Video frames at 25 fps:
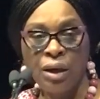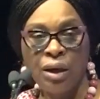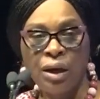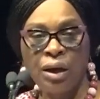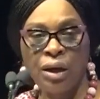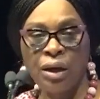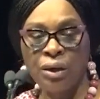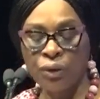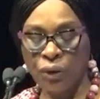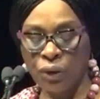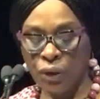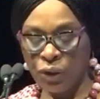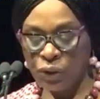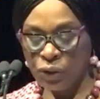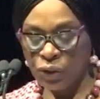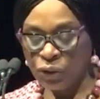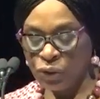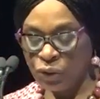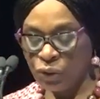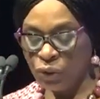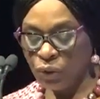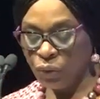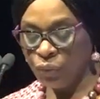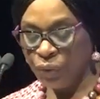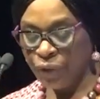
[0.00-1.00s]
And
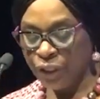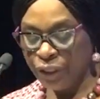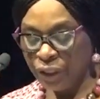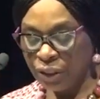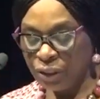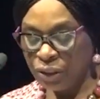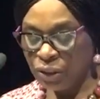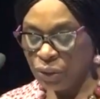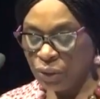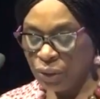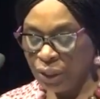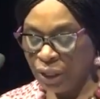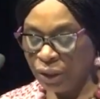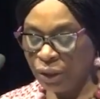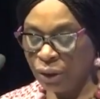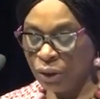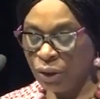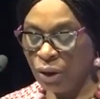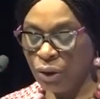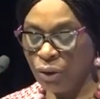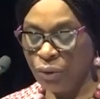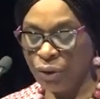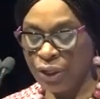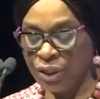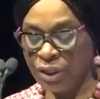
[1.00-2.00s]
also, we need to
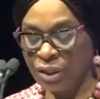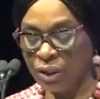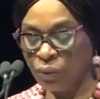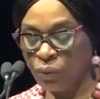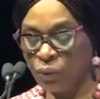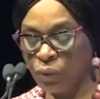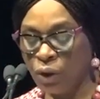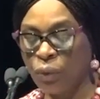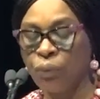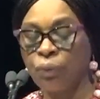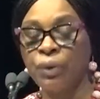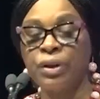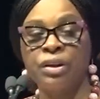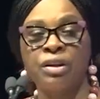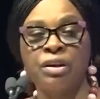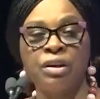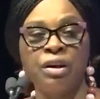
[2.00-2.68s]
encourage and work with